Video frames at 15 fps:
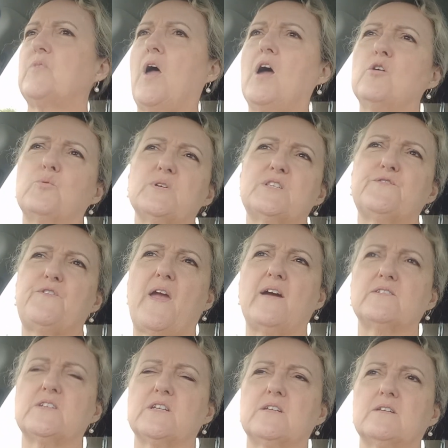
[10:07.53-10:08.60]
I always
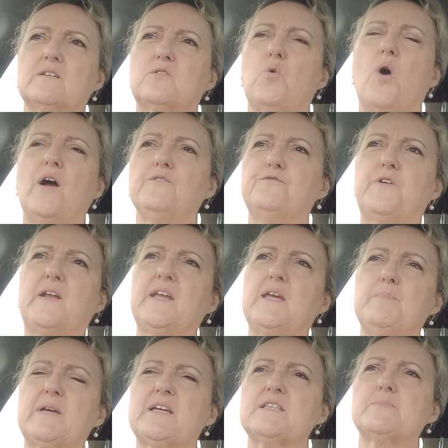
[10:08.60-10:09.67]
found it quite
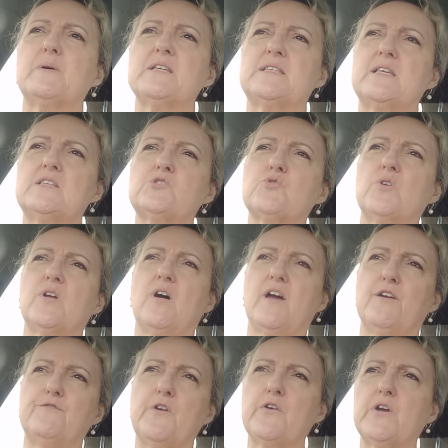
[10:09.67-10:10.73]
funny because my sister and
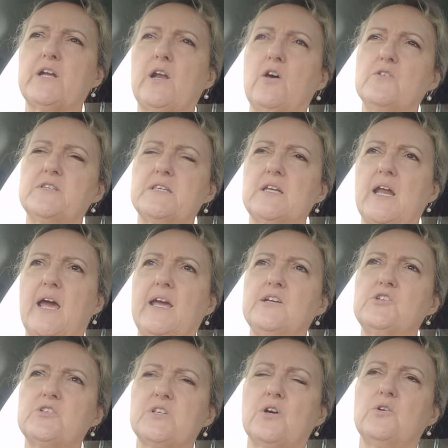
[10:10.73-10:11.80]
I are very close in
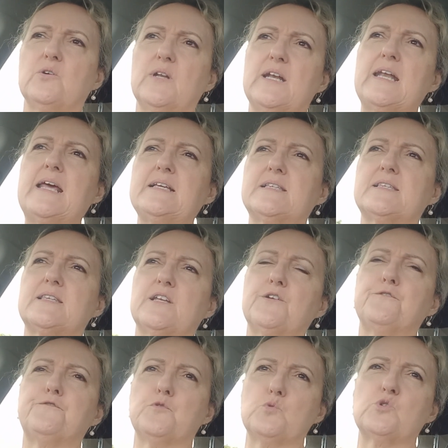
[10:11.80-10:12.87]
age, so less than
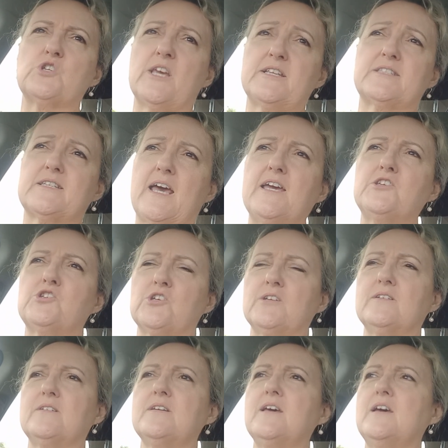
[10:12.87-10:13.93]
a full
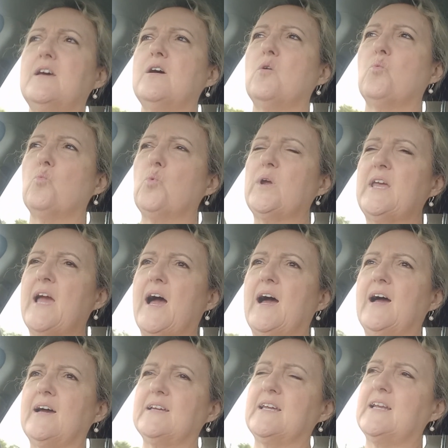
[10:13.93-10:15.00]
gestation we
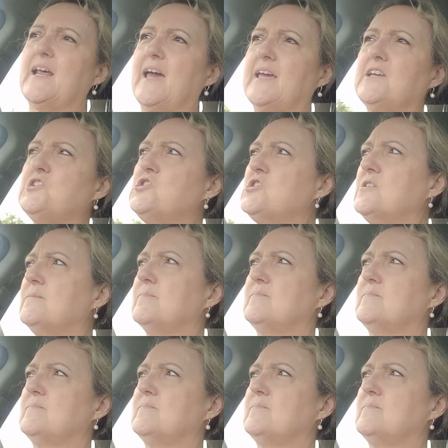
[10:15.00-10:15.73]
are in age.